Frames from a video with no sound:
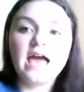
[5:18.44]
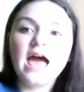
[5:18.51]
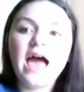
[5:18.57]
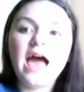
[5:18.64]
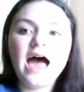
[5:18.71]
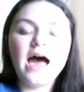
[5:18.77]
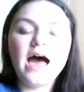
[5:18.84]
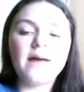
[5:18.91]

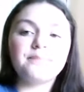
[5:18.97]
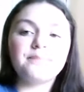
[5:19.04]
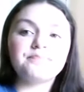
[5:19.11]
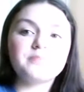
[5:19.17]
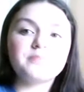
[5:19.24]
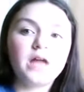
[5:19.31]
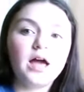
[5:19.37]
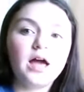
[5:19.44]
Um,
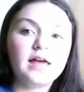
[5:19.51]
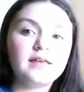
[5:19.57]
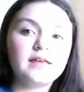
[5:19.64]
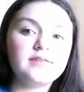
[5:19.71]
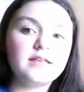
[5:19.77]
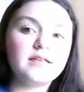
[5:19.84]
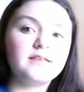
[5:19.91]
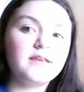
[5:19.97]
I guess
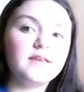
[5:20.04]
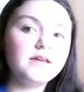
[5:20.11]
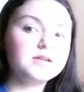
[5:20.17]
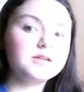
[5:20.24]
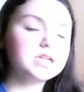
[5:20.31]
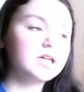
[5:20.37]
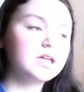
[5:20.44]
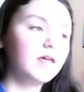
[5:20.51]
that's it.
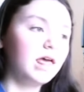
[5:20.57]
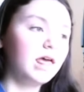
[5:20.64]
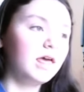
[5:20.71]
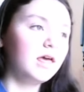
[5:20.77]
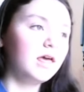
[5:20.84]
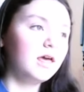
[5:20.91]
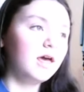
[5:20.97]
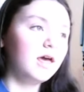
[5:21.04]

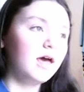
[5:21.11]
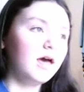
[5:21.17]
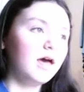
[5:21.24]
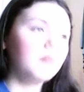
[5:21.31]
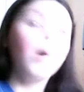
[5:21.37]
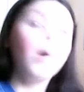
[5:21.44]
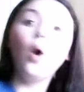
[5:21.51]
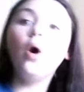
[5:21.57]
Um,
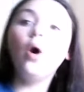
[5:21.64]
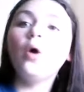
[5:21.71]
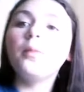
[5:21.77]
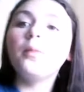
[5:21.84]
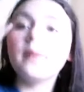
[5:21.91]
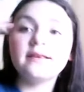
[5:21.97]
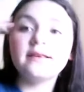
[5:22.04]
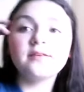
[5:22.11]
oh,
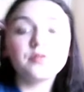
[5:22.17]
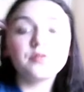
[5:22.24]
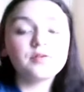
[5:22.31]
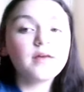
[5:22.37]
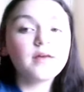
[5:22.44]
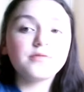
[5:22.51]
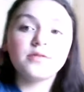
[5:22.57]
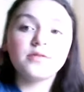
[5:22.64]
my sister's
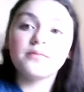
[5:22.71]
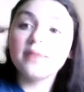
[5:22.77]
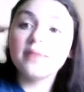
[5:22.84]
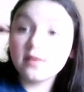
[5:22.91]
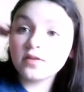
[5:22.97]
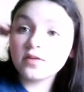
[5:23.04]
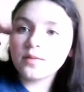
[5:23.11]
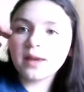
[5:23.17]
after my
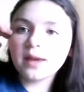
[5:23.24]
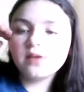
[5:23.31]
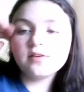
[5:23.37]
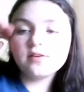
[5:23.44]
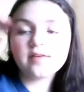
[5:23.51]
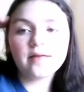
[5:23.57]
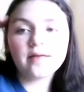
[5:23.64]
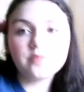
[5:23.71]
sister Becky.
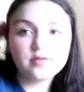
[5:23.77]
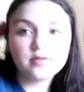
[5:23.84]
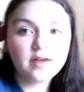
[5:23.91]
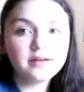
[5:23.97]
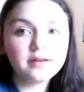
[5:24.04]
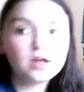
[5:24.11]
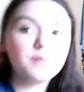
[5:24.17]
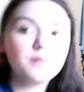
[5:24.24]
She's after
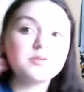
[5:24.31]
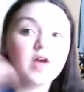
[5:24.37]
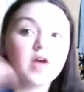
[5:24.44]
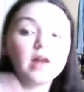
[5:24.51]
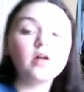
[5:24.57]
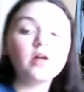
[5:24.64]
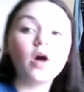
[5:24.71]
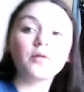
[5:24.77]
starting up a channel
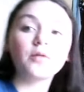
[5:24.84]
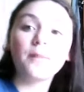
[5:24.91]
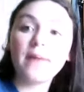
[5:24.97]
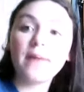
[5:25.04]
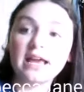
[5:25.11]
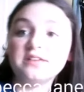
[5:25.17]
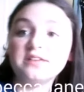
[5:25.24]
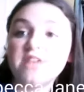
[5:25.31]
called
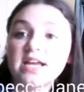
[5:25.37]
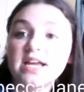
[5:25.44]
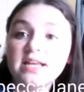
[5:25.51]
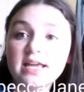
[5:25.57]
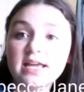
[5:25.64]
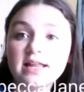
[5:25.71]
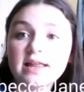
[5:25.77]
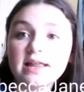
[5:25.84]
Rebecca Jane
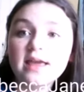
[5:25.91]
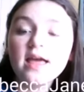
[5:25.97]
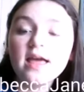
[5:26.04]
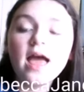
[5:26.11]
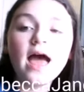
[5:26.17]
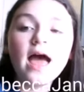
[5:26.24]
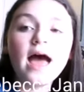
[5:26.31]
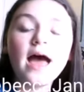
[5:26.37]
Healy.
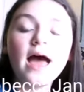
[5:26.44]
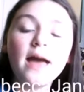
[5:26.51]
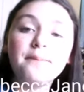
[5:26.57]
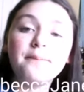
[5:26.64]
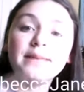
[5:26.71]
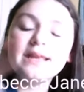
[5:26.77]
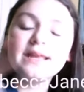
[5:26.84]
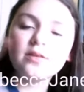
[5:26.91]
Uh,
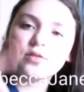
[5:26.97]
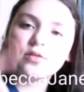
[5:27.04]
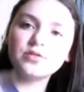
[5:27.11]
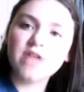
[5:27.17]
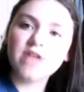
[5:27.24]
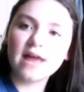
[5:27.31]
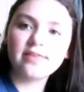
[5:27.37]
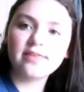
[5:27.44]
please go
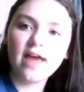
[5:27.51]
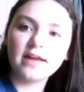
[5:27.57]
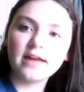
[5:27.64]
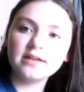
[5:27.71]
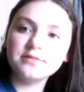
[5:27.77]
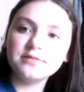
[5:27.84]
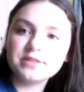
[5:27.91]
check that out.